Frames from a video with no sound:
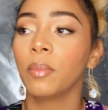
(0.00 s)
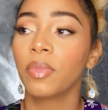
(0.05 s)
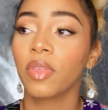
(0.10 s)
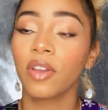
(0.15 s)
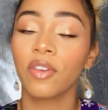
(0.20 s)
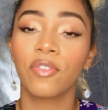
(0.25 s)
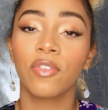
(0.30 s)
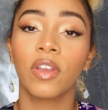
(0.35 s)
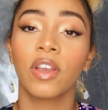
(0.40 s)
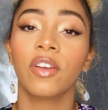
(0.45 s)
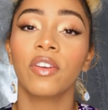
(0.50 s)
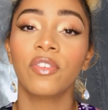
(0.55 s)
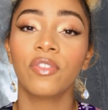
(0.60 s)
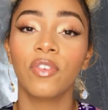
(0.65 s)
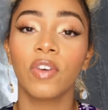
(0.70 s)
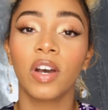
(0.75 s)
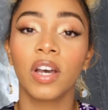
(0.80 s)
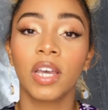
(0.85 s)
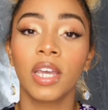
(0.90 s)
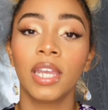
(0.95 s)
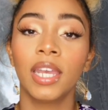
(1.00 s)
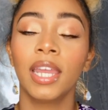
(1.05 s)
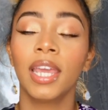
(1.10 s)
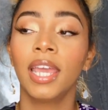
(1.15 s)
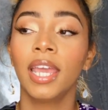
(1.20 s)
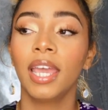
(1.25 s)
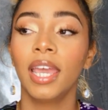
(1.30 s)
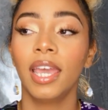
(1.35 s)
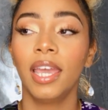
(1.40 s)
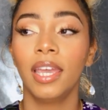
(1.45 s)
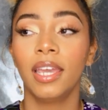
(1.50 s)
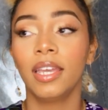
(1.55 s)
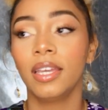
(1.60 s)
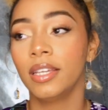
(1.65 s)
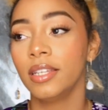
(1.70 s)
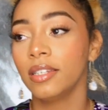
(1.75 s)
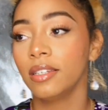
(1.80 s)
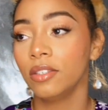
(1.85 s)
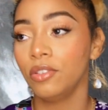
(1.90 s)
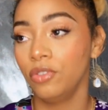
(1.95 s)
They're very fun,
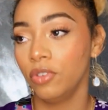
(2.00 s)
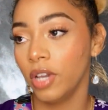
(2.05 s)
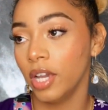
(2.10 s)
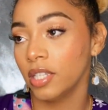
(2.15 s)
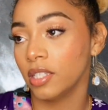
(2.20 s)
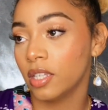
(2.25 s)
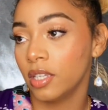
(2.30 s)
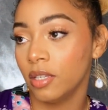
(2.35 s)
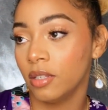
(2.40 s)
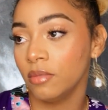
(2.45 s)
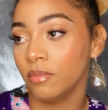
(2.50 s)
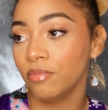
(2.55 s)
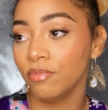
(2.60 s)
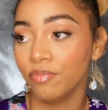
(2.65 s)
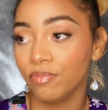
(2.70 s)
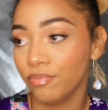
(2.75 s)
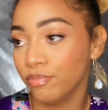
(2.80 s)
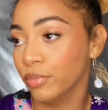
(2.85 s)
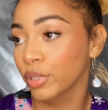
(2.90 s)
and you guys can